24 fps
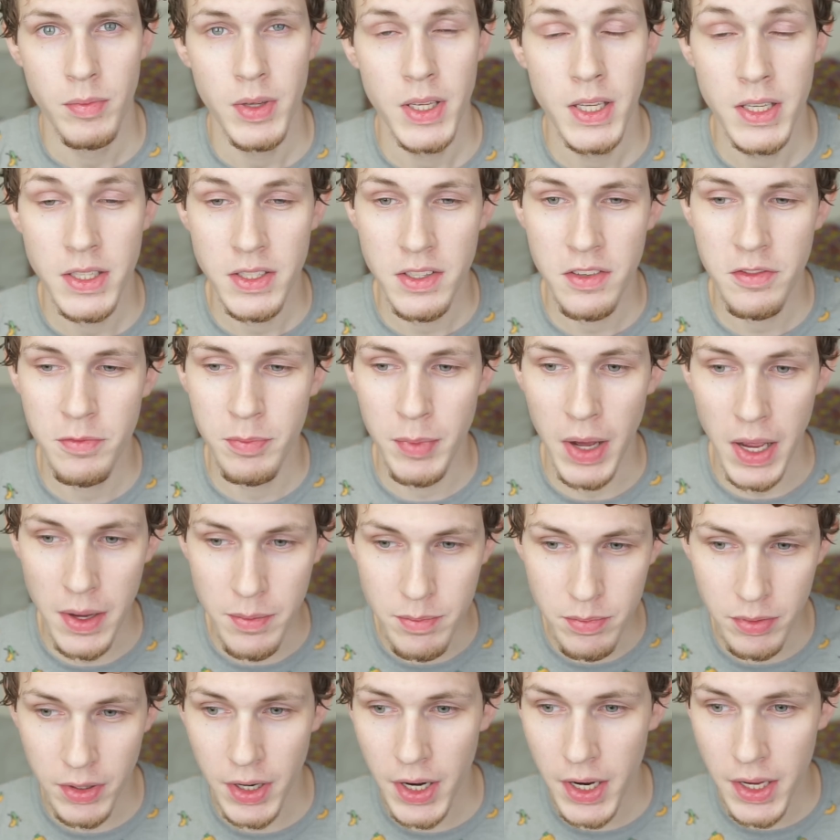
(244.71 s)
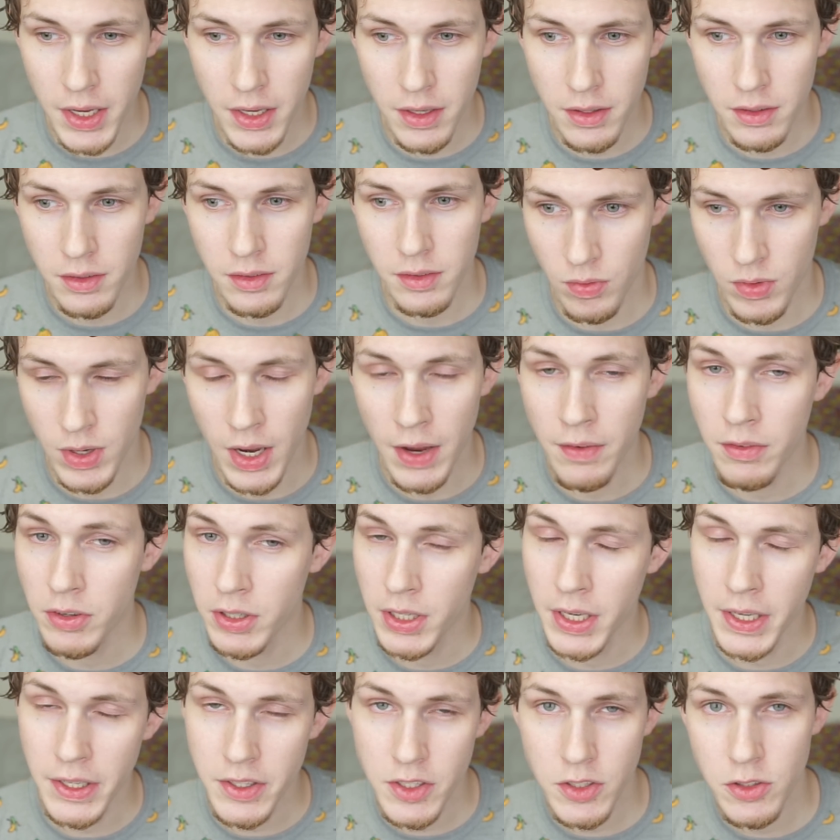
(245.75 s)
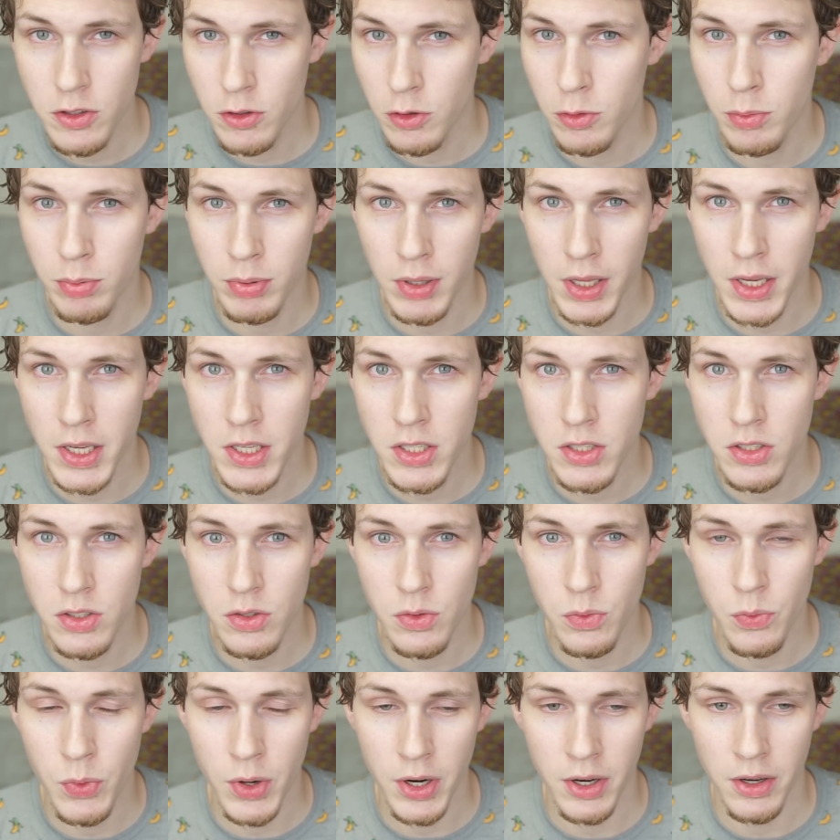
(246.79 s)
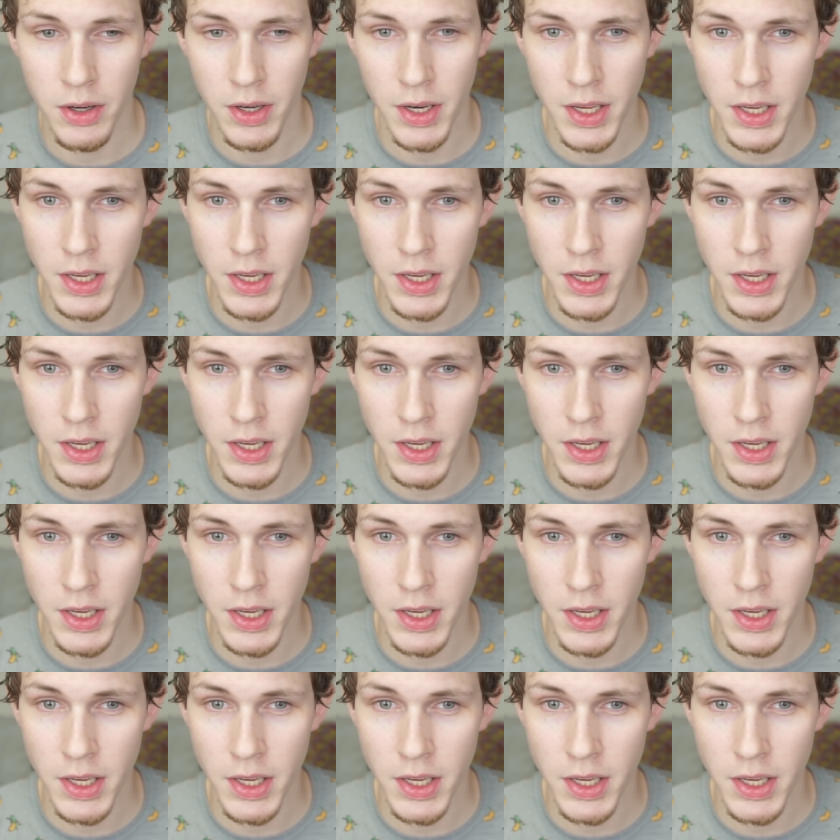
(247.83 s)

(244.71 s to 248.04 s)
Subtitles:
Because if my brain never gets to a place where